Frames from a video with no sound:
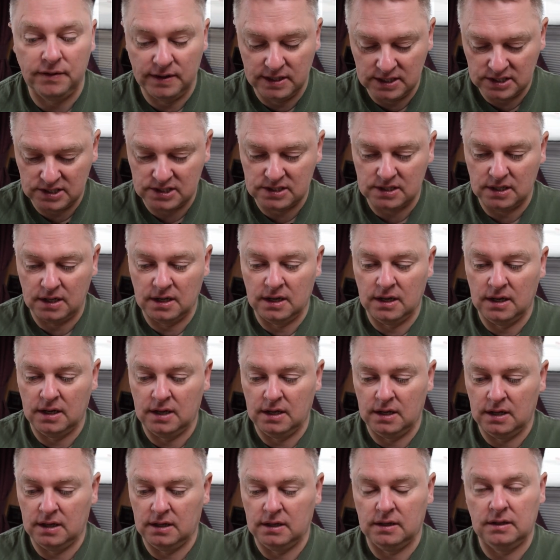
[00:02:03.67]
this,
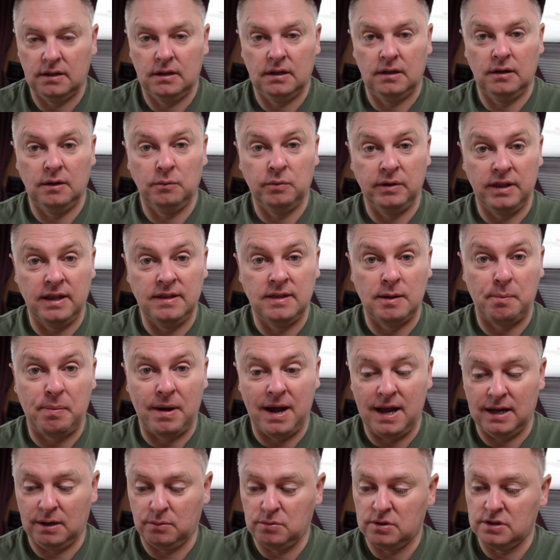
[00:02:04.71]
within the
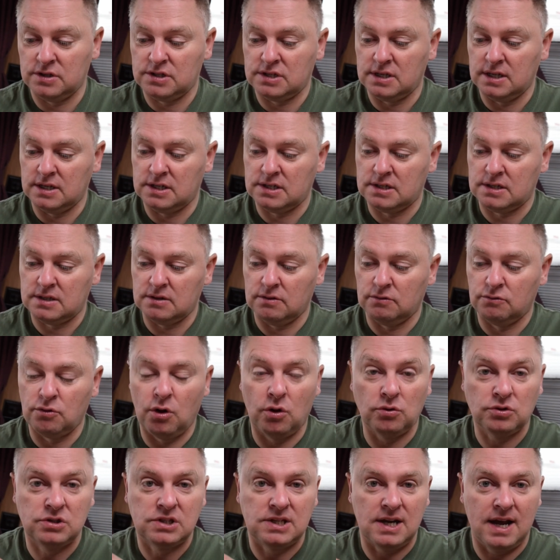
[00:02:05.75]
pack was this
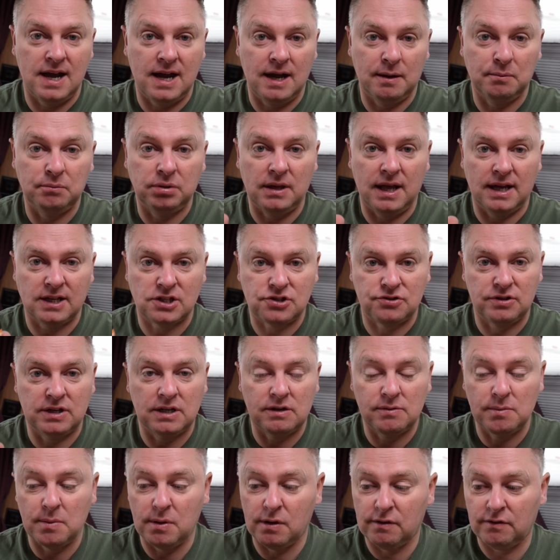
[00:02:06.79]
road tar and black
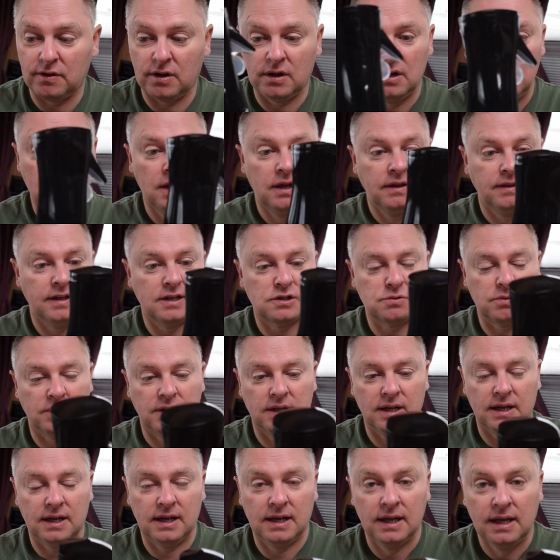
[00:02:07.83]
streak remover, this one
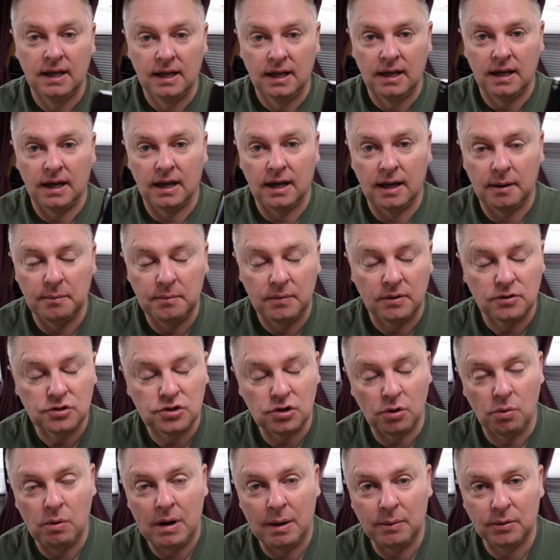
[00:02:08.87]
here.
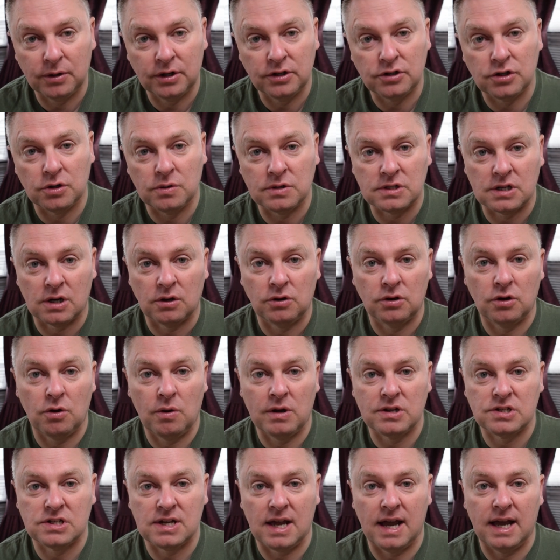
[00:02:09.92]
So what I'm going to do is I'm going to
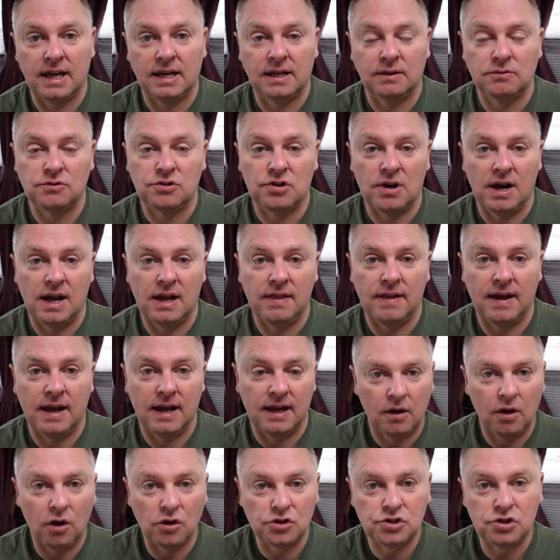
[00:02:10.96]
go outside and try
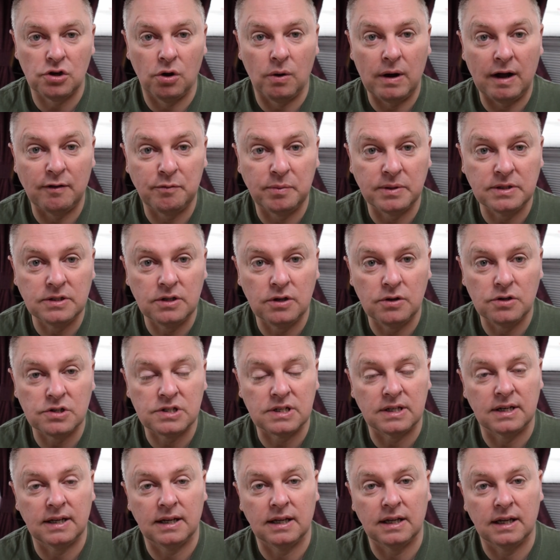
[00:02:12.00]
that. Also, I've been
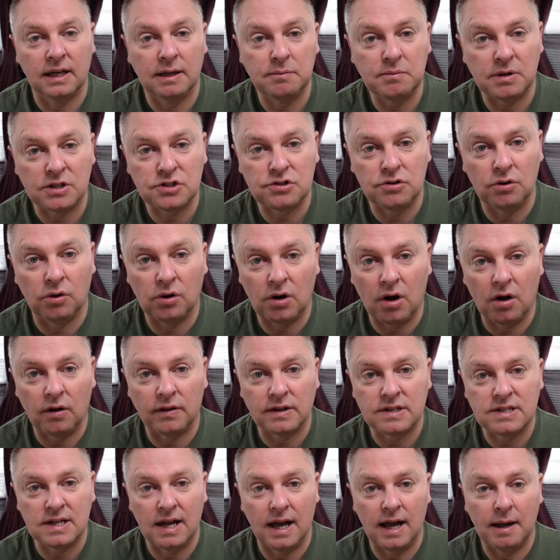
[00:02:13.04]
using it in my truck all
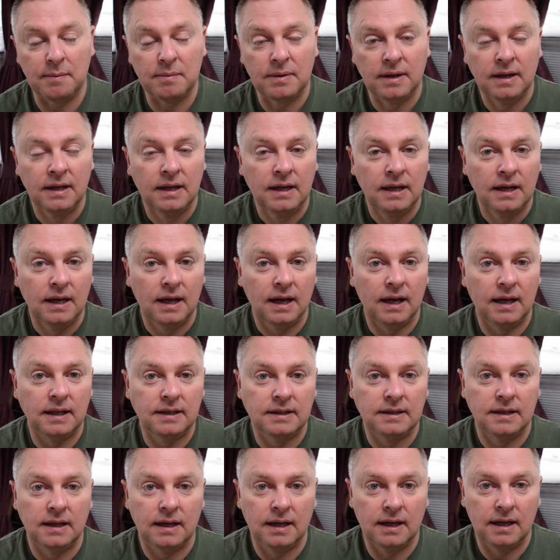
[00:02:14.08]
the time,
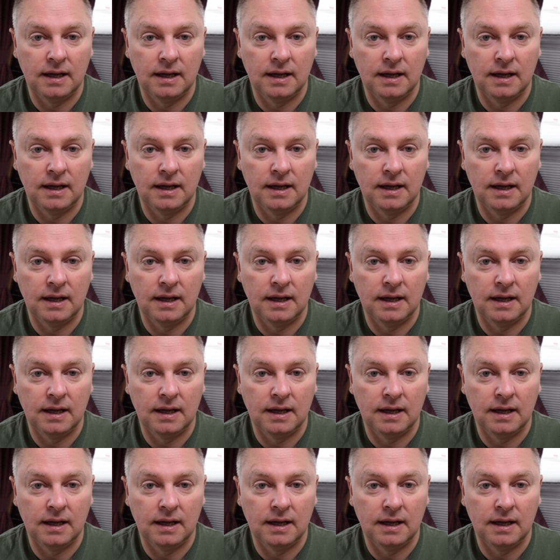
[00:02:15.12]
and